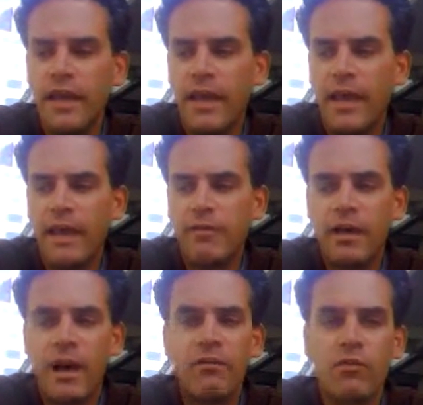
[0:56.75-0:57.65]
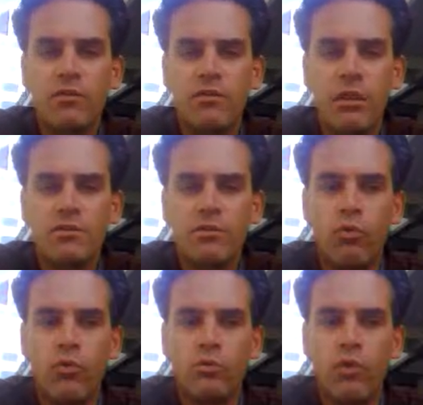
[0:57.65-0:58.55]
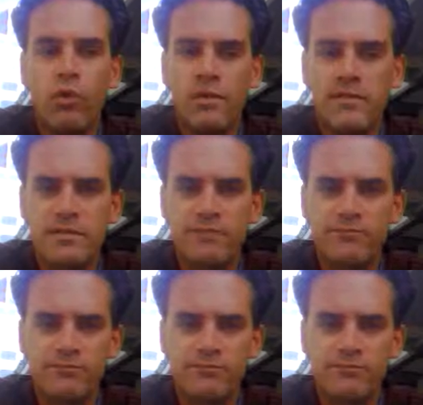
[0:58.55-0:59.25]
And I've been covering the most important points.